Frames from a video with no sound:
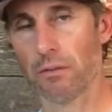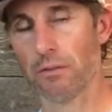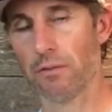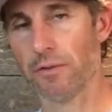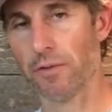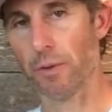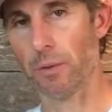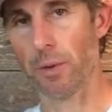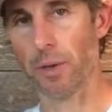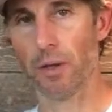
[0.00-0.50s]

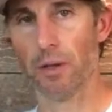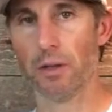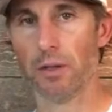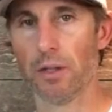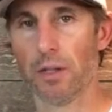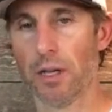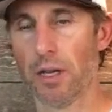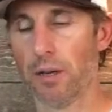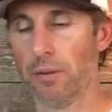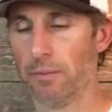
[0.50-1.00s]
for real this
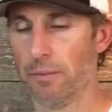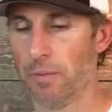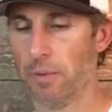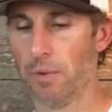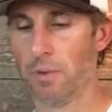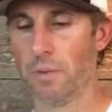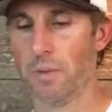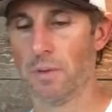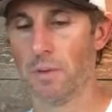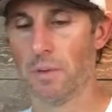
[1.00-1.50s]
time.
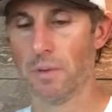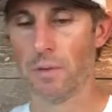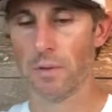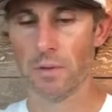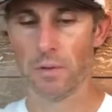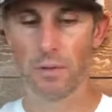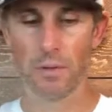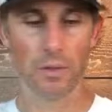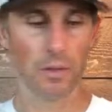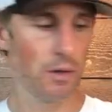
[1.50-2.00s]

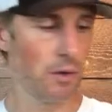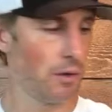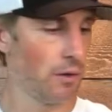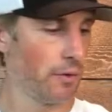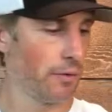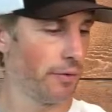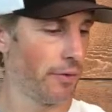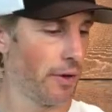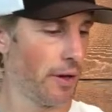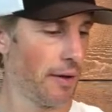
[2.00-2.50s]
So
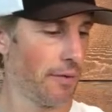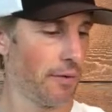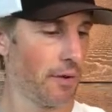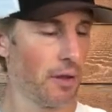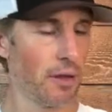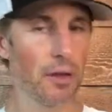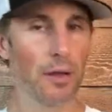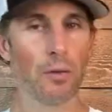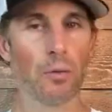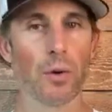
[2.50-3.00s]
if you have
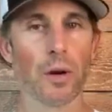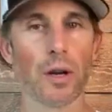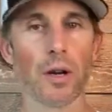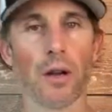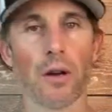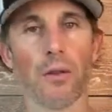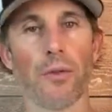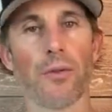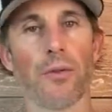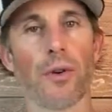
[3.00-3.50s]
anything you want to
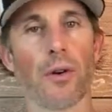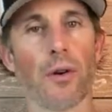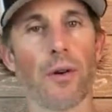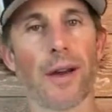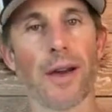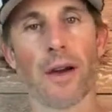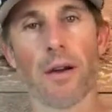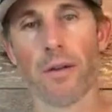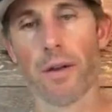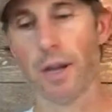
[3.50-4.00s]
know, throw it
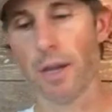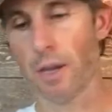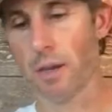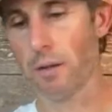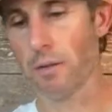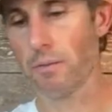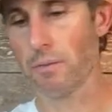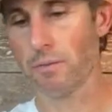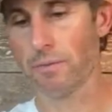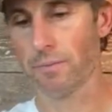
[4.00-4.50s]
out
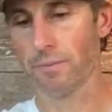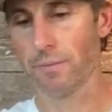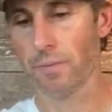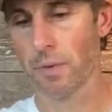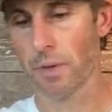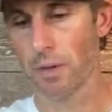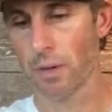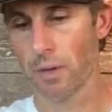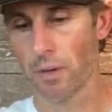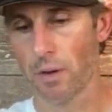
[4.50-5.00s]
now.
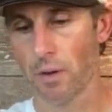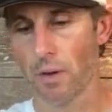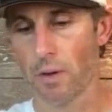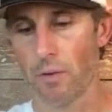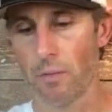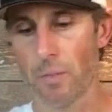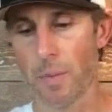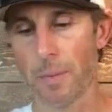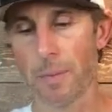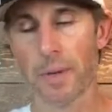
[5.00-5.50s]

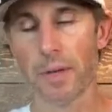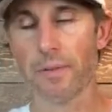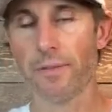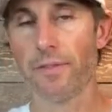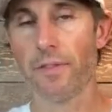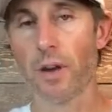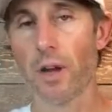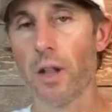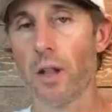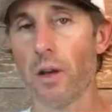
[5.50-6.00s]
Remember to
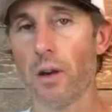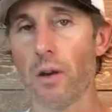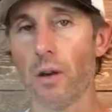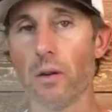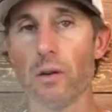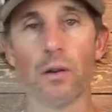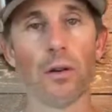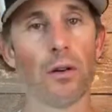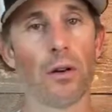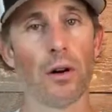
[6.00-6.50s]

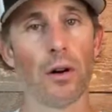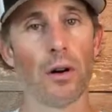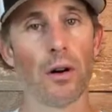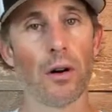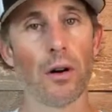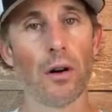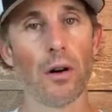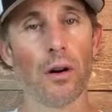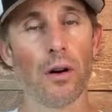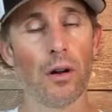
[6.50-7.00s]
follow
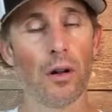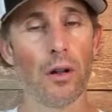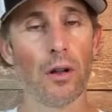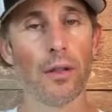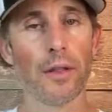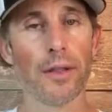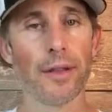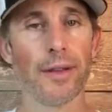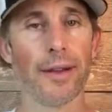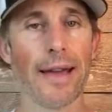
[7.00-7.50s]
all
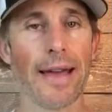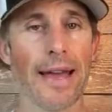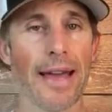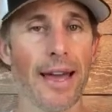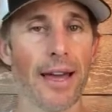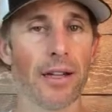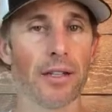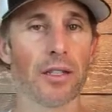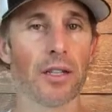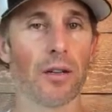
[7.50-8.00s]
the
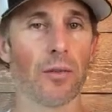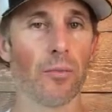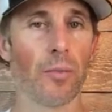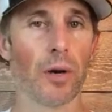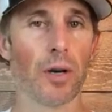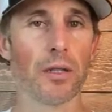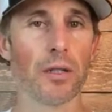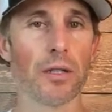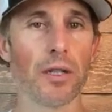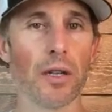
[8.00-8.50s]

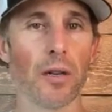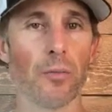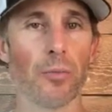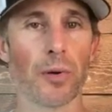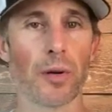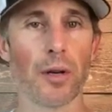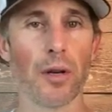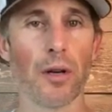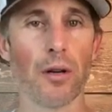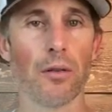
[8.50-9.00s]
@Bartending
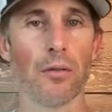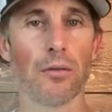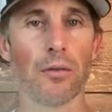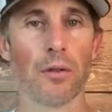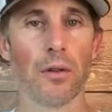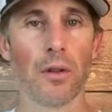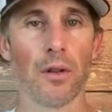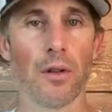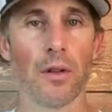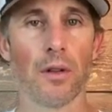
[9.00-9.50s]
Pro,
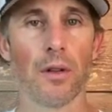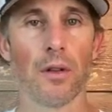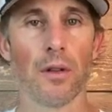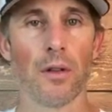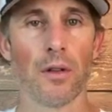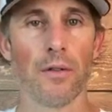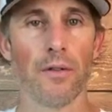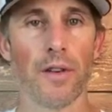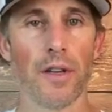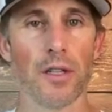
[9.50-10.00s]

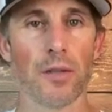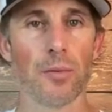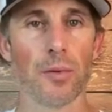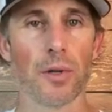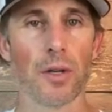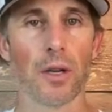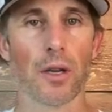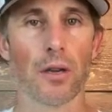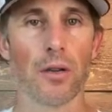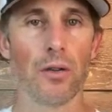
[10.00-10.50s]

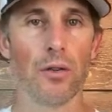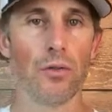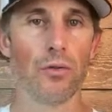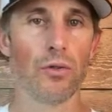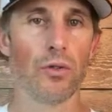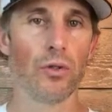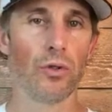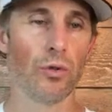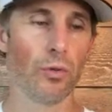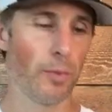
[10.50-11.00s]
Facebook,
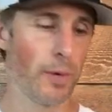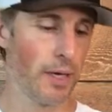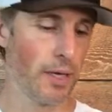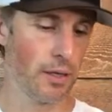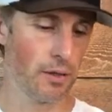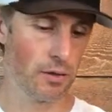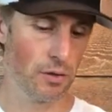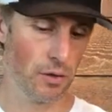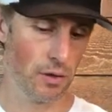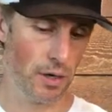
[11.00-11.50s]
YouTube,
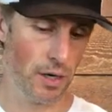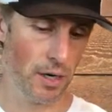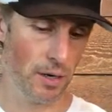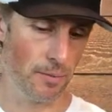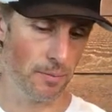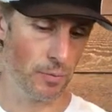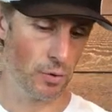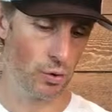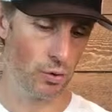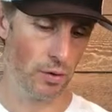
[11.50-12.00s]

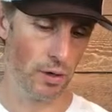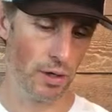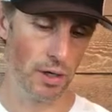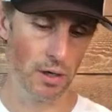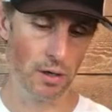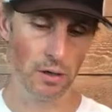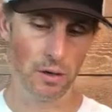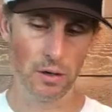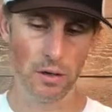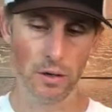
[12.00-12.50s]
Instagram,
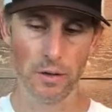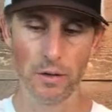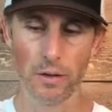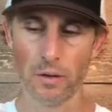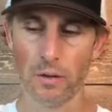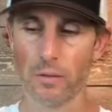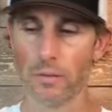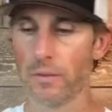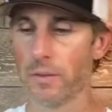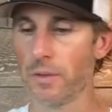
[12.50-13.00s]
Twitter,
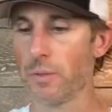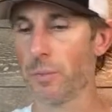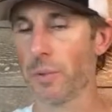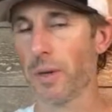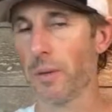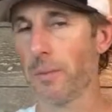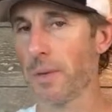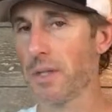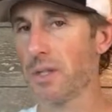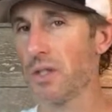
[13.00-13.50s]
although it's pretty
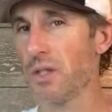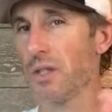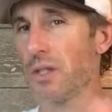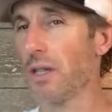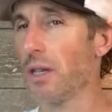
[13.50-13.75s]
much